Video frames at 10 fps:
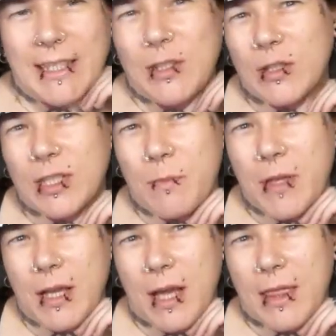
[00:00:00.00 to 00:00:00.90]
is not
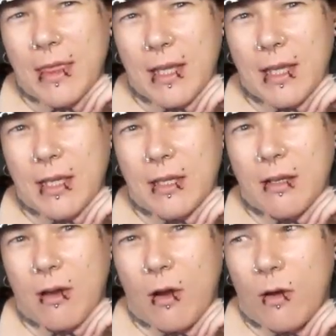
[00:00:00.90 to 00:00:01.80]
something I think
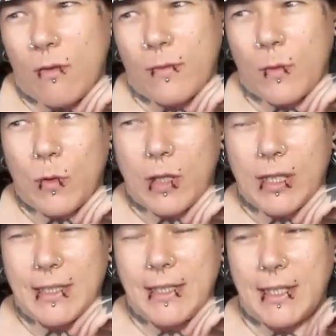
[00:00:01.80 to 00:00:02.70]
of or
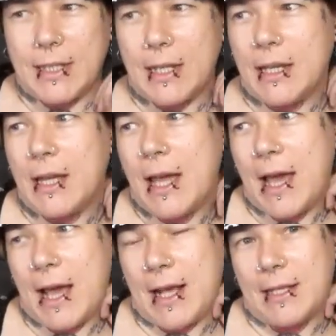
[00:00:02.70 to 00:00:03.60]
consider
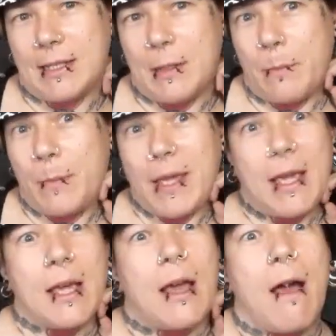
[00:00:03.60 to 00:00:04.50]
as
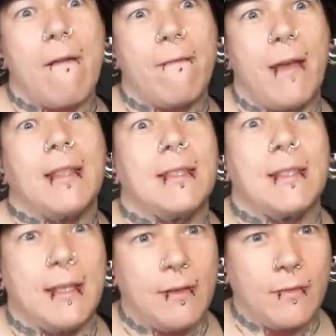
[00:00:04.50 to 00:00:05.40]
being
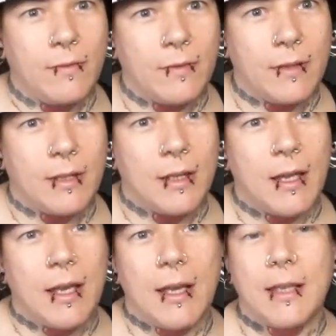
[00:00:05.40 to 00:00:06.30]
offensive.
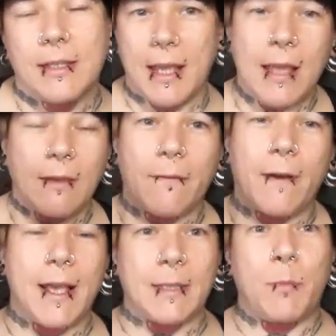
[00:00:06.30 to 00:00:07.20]
Saying the
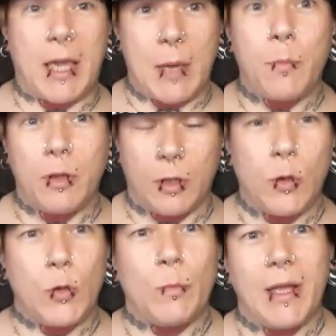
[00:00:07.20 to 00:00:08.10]
phrase
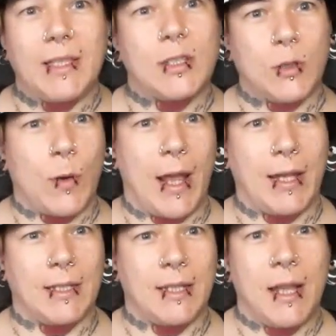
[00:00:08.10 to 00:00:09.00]
people who
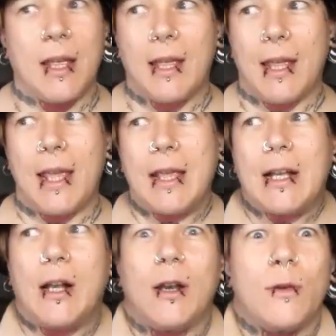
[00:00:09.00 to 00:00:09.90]
menstruate
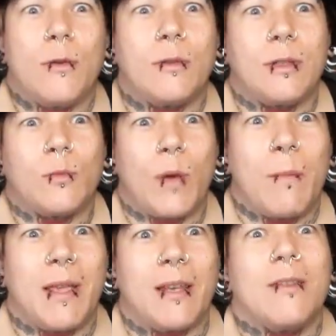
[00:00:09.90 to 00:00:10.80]
includes
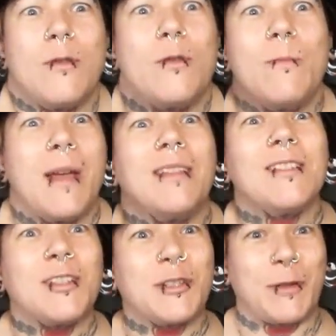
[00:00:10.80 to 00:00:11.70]
women who
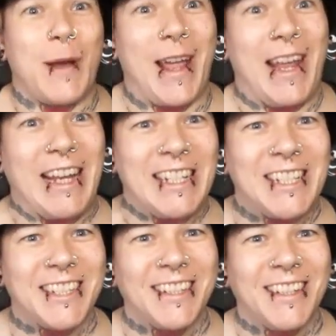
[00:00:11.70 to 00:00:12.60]

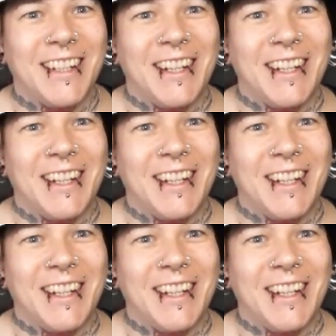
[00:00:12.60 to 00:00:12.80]
menstruate